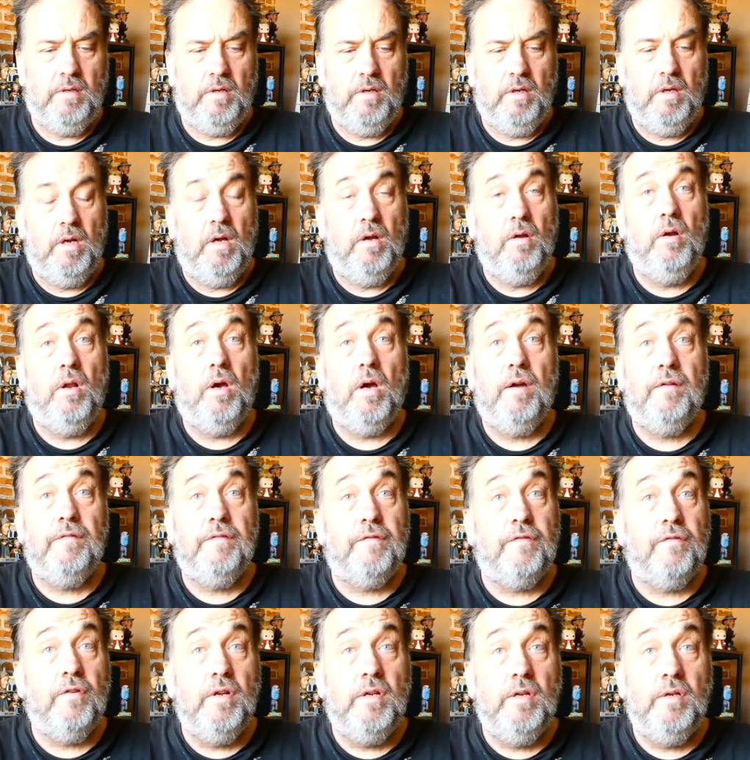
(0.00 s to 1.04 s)
you know, like
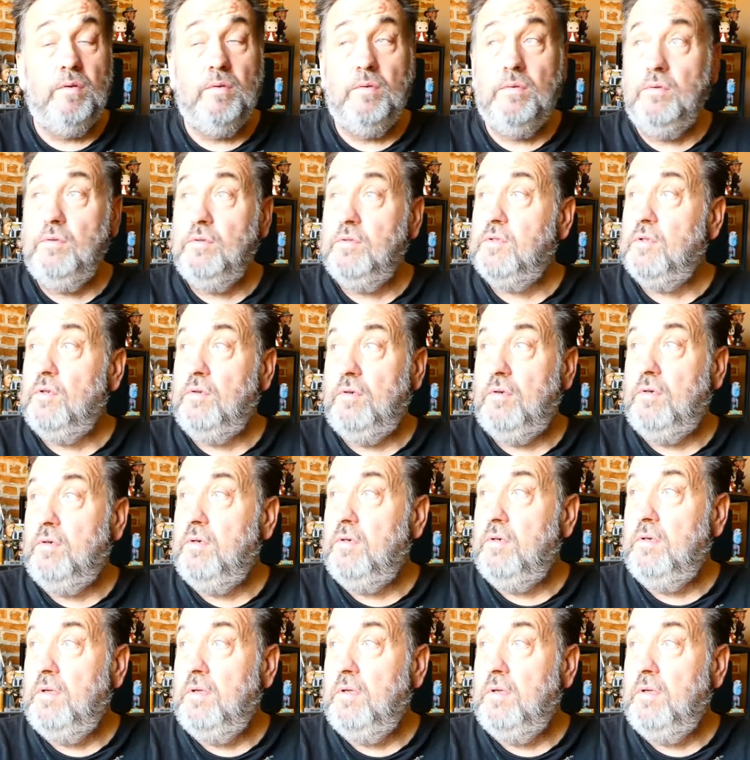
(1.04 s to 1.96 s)
Friels, or